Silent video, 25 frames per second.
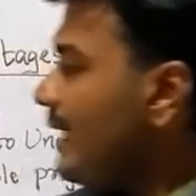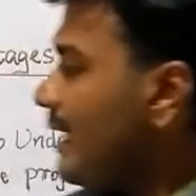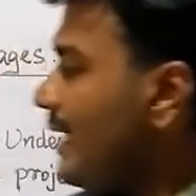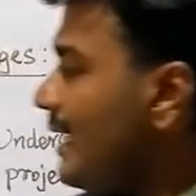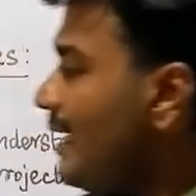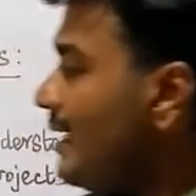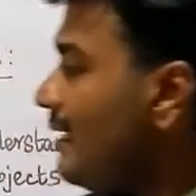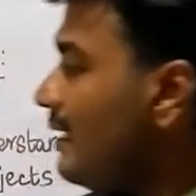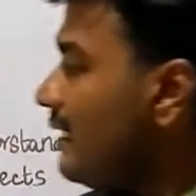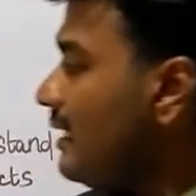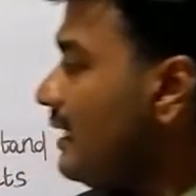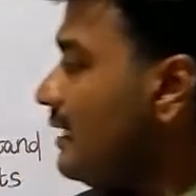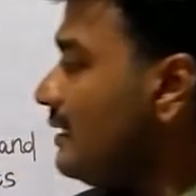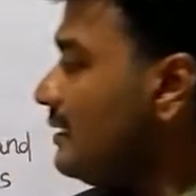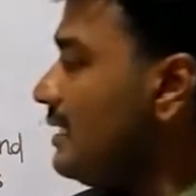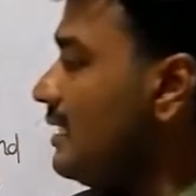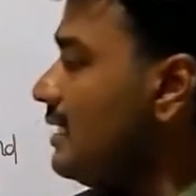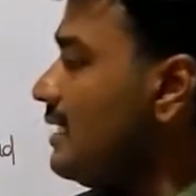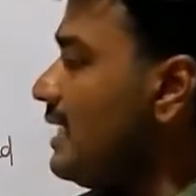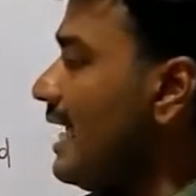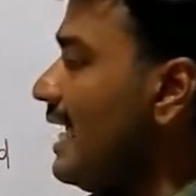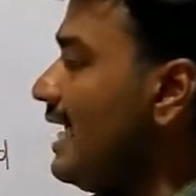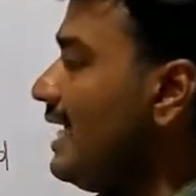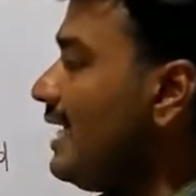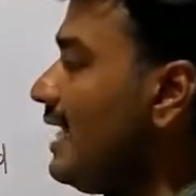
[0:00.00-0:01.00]
Here is
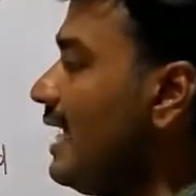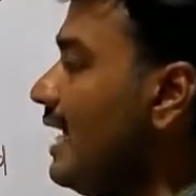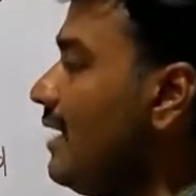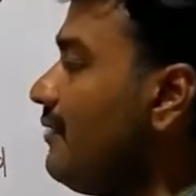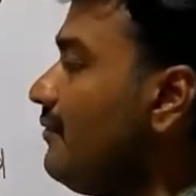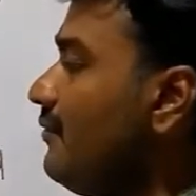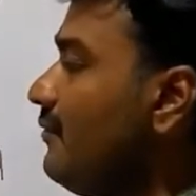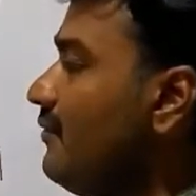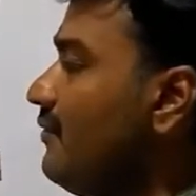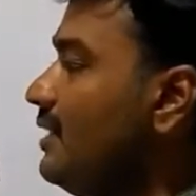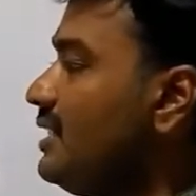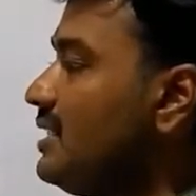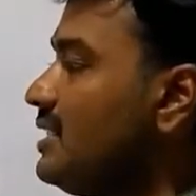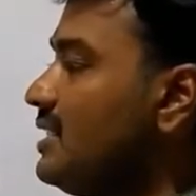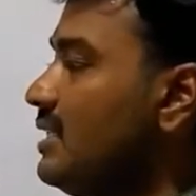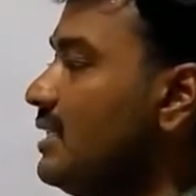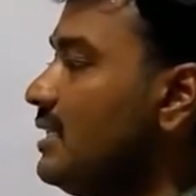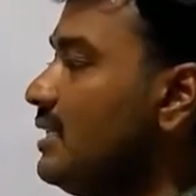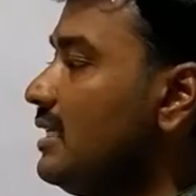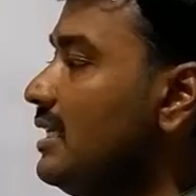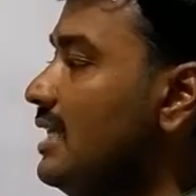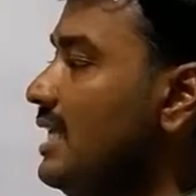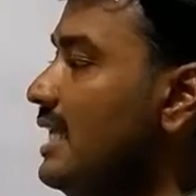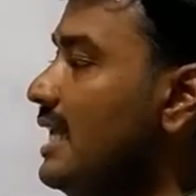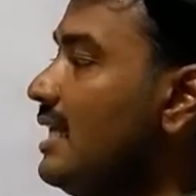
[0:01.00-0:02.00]
the diagram which
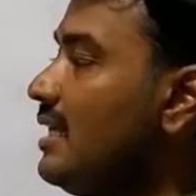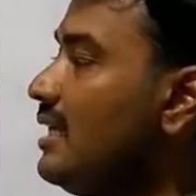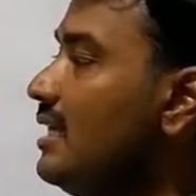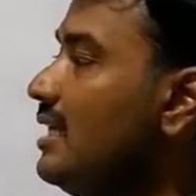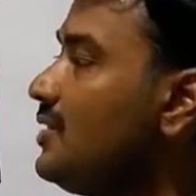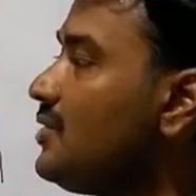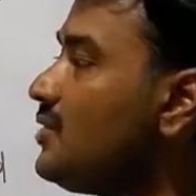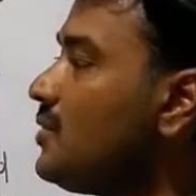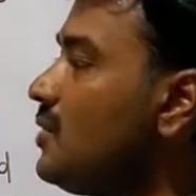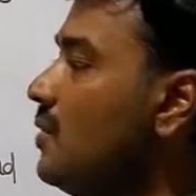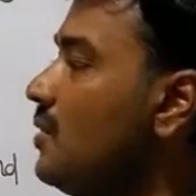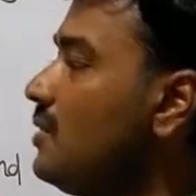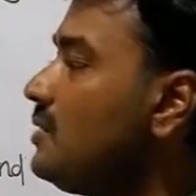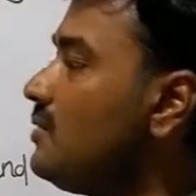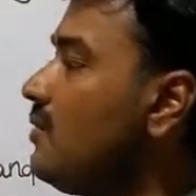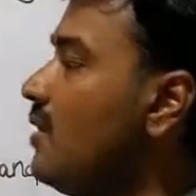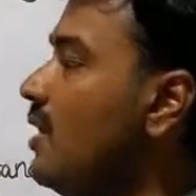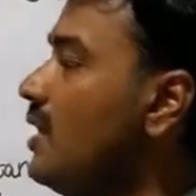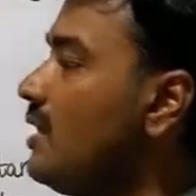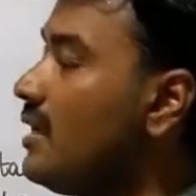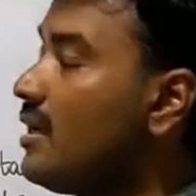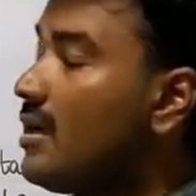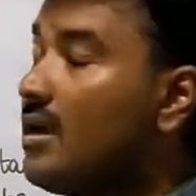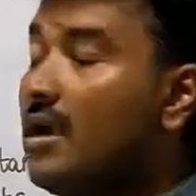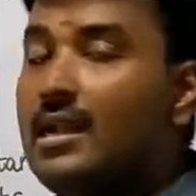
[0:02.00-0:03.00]
clearly shows
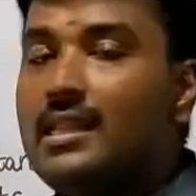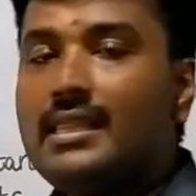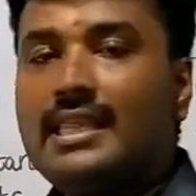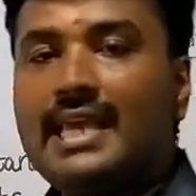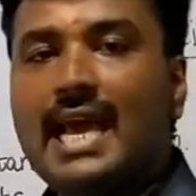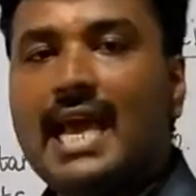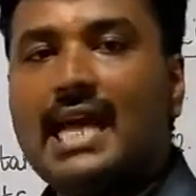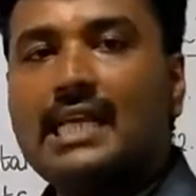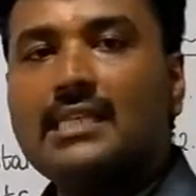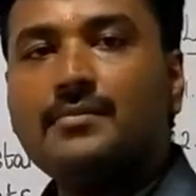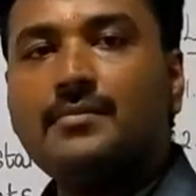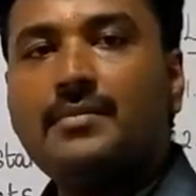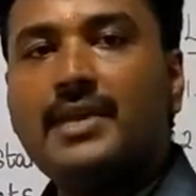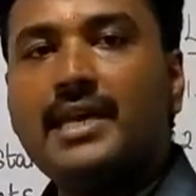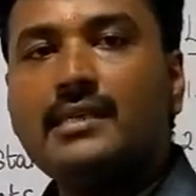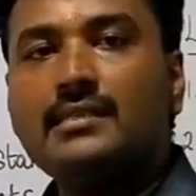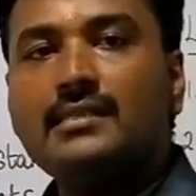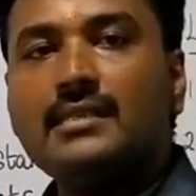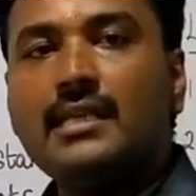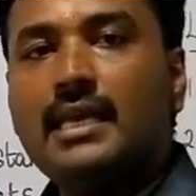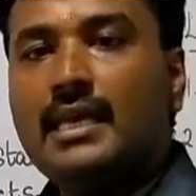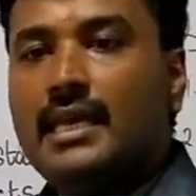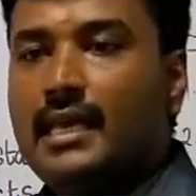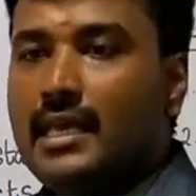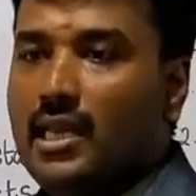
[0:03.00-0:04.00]
what are all the
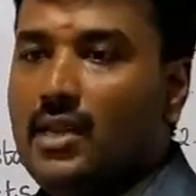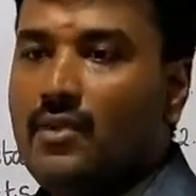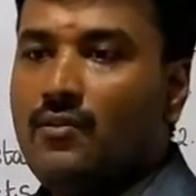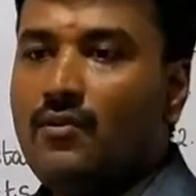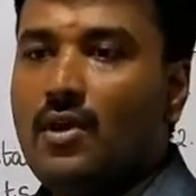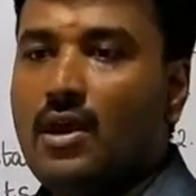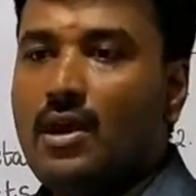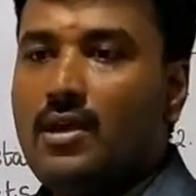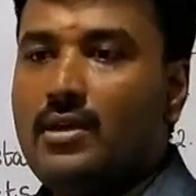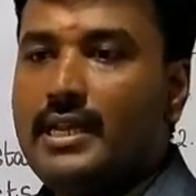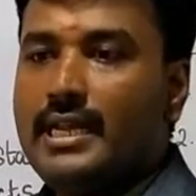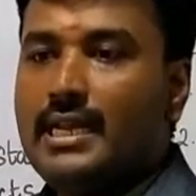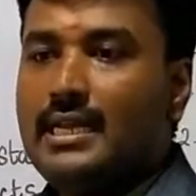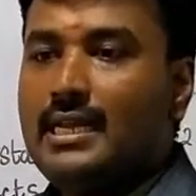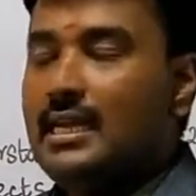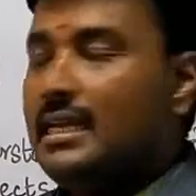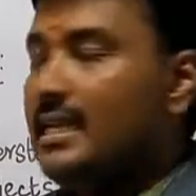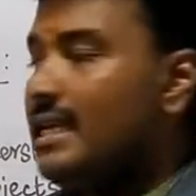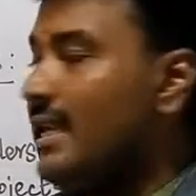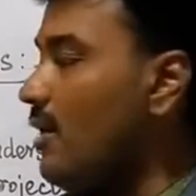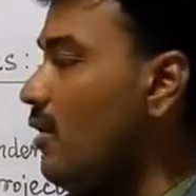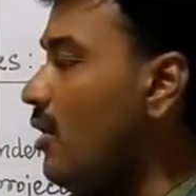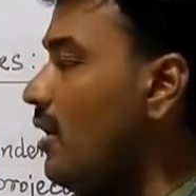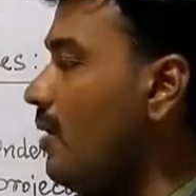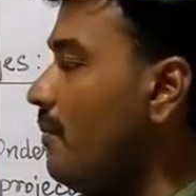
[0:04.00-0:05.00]
aspects involved in
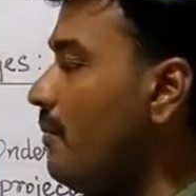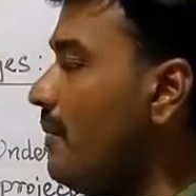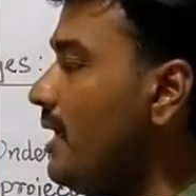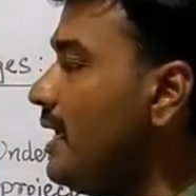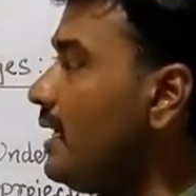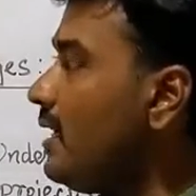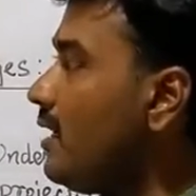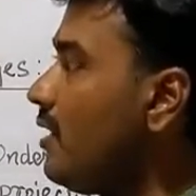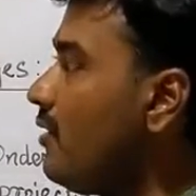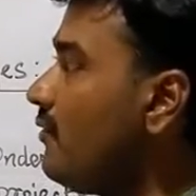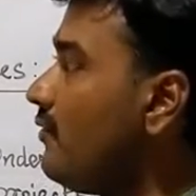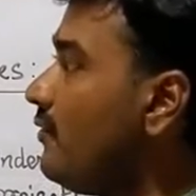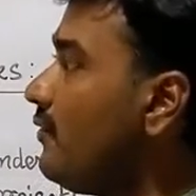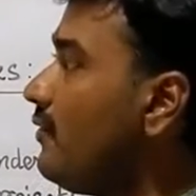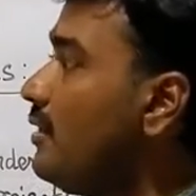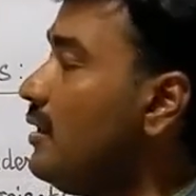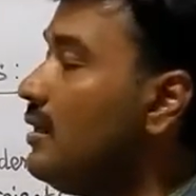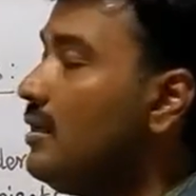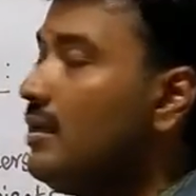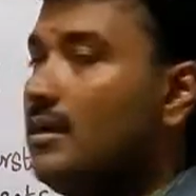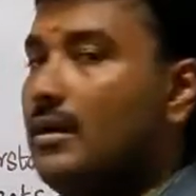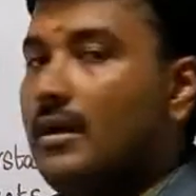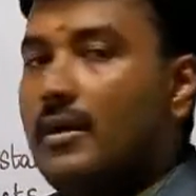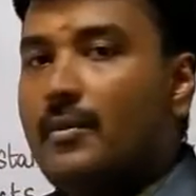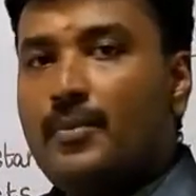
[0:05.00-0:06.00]
development of
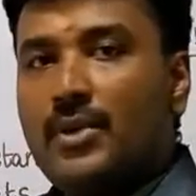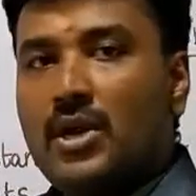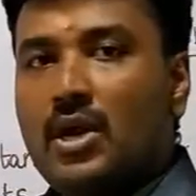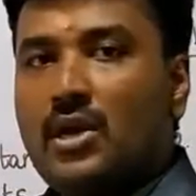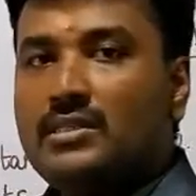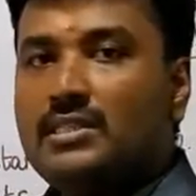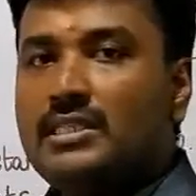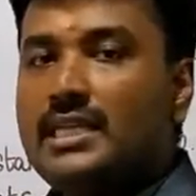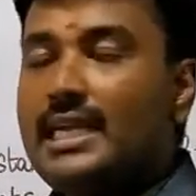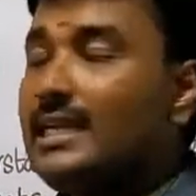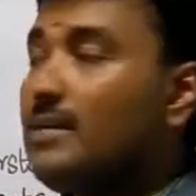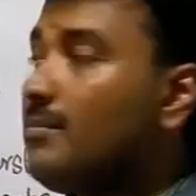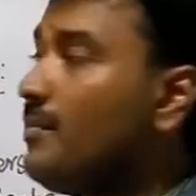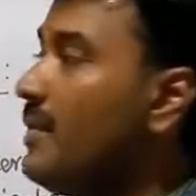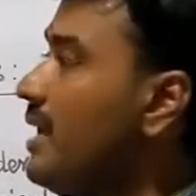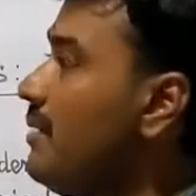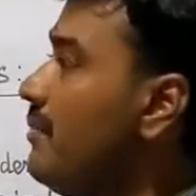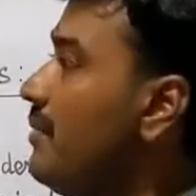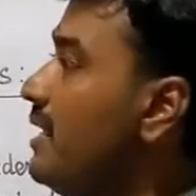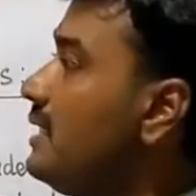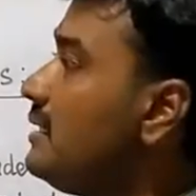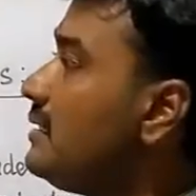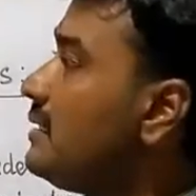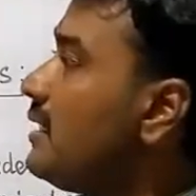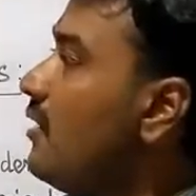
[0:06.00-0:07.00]
a project
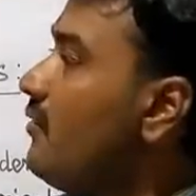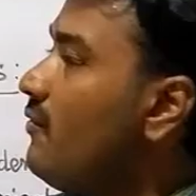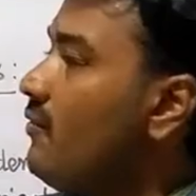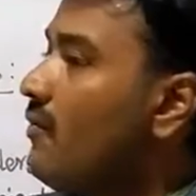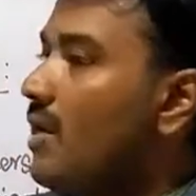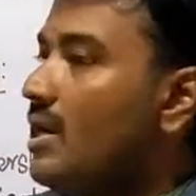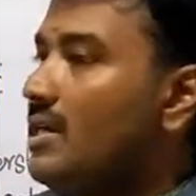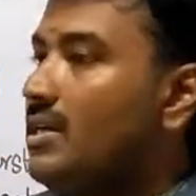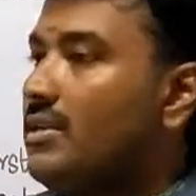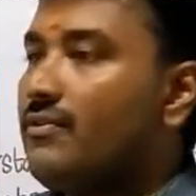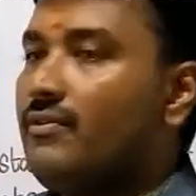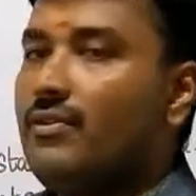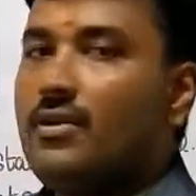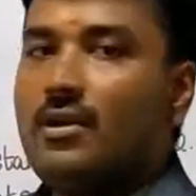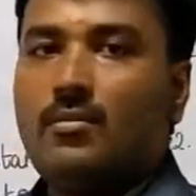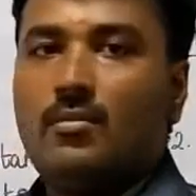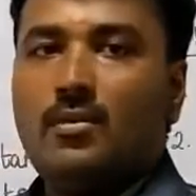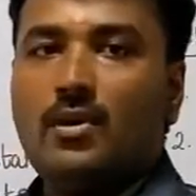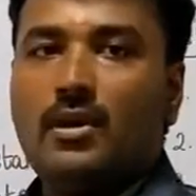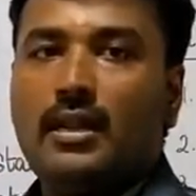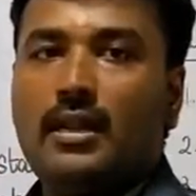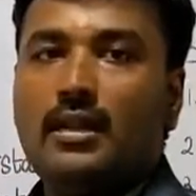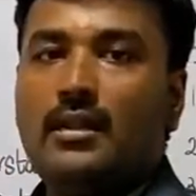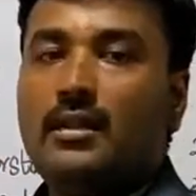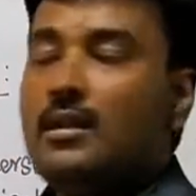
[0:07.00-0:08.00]
by means of waterfall
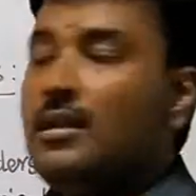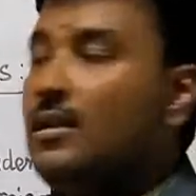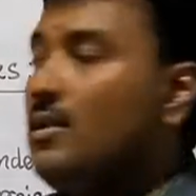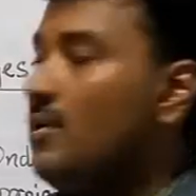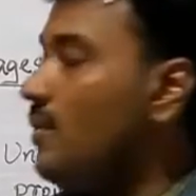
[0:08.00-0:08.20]
model.